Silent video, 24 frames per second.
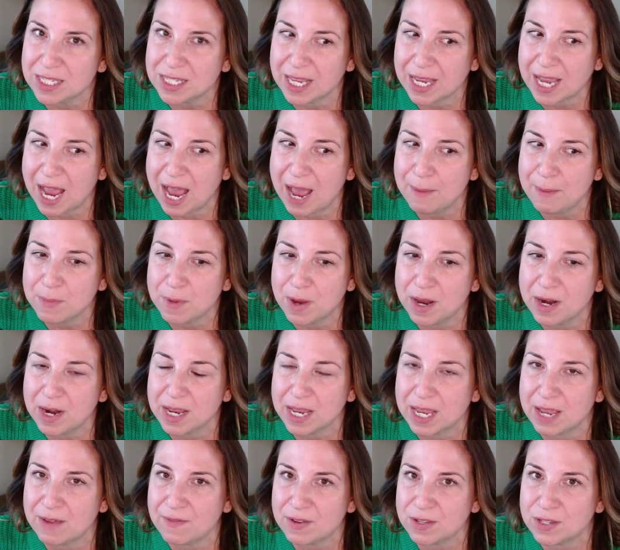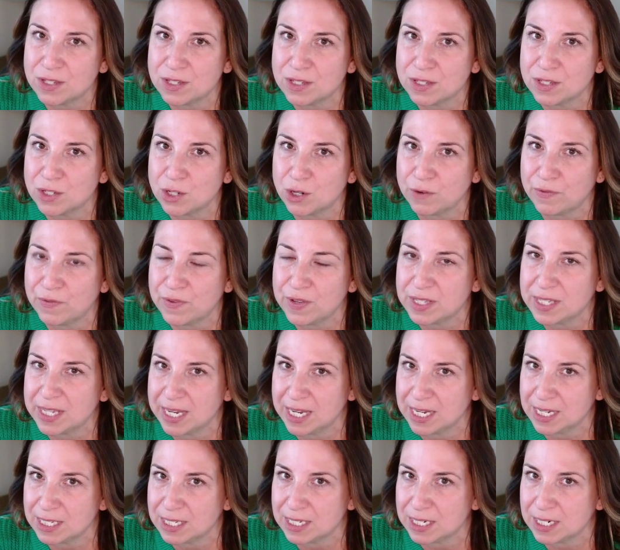like I'm going to give a surface
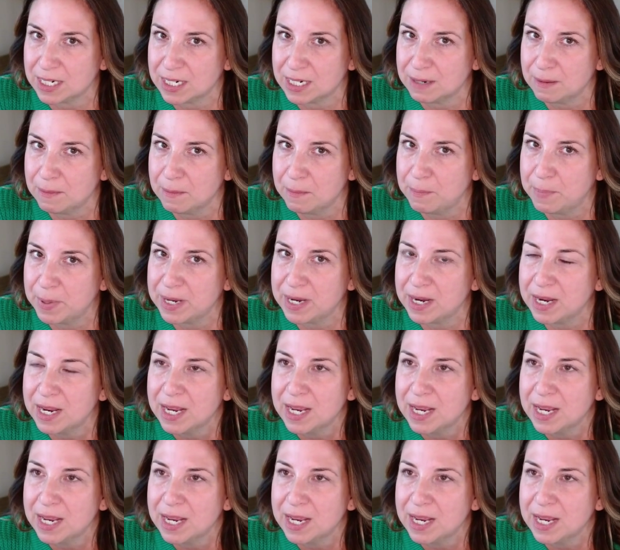answer. But